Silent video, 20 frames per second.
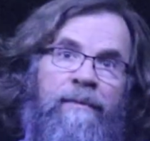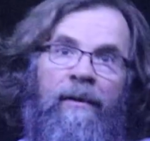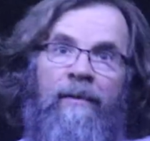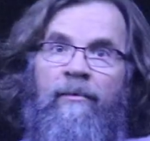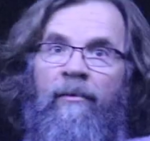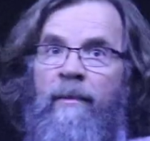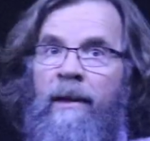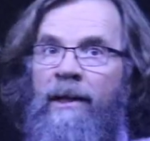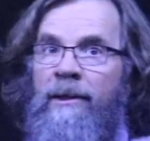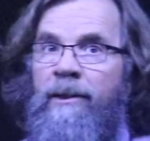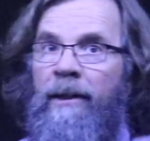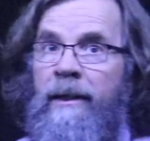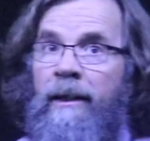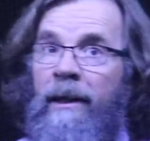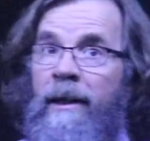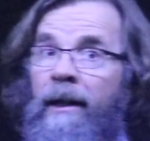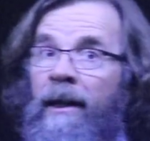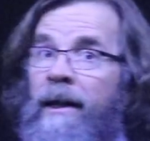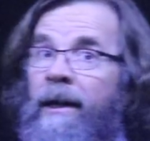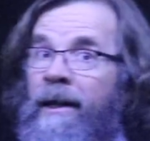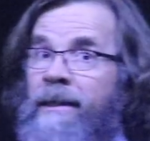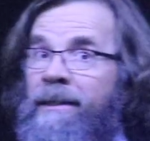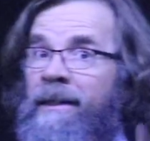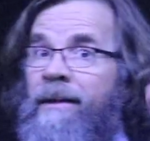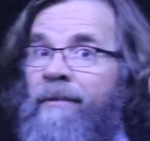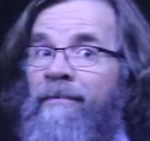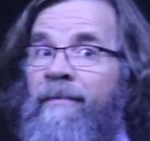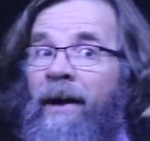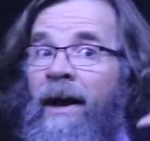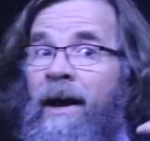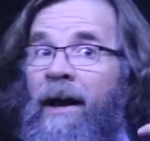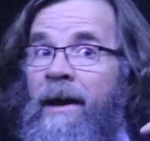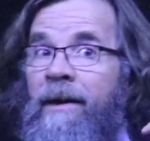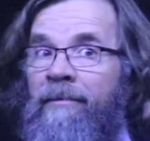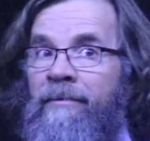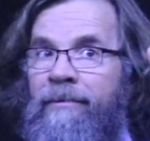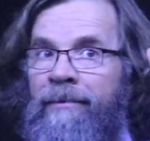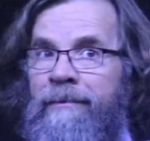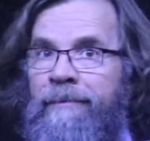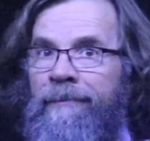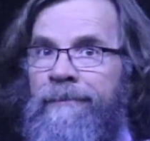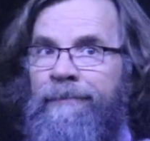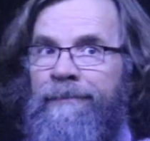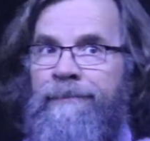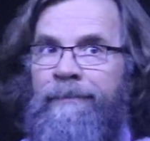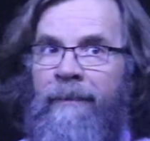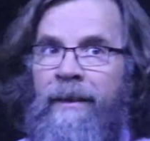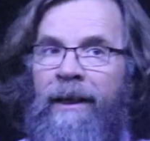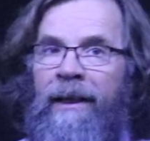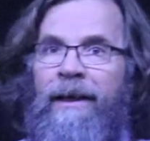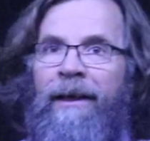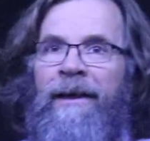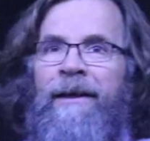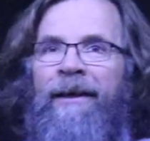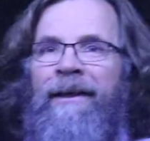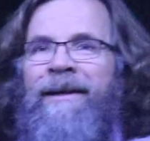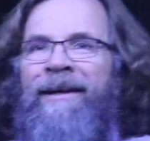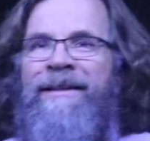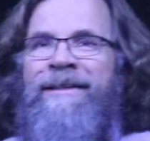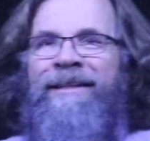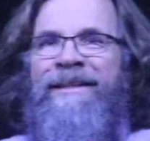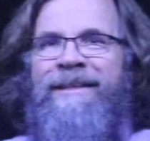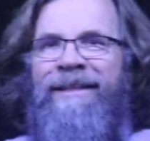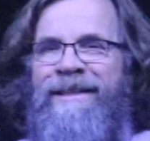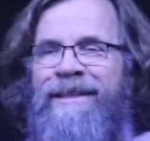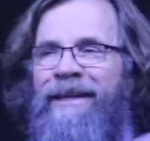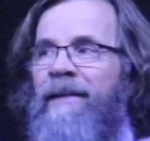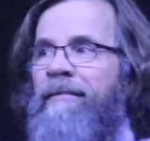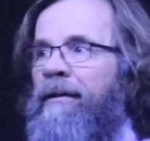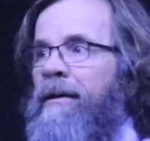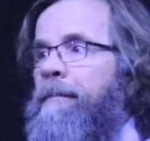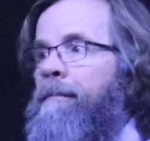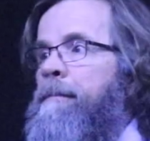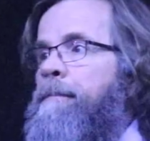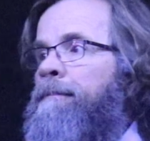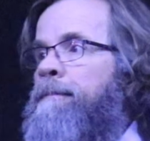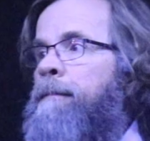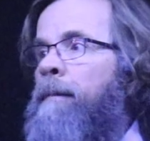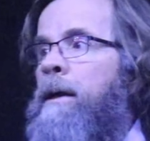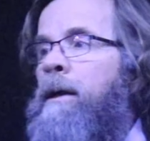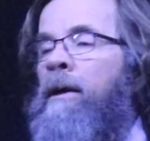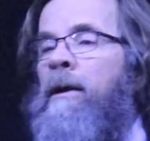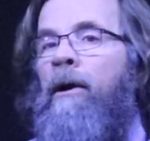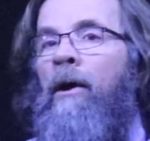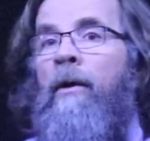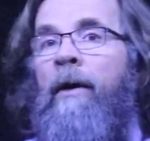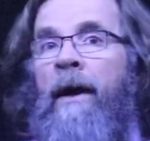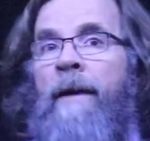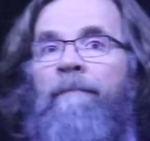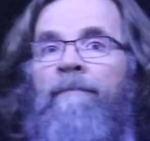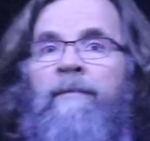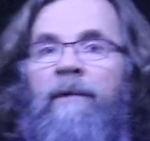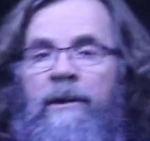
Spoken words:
of information. It's not 5, it's 7. Okay,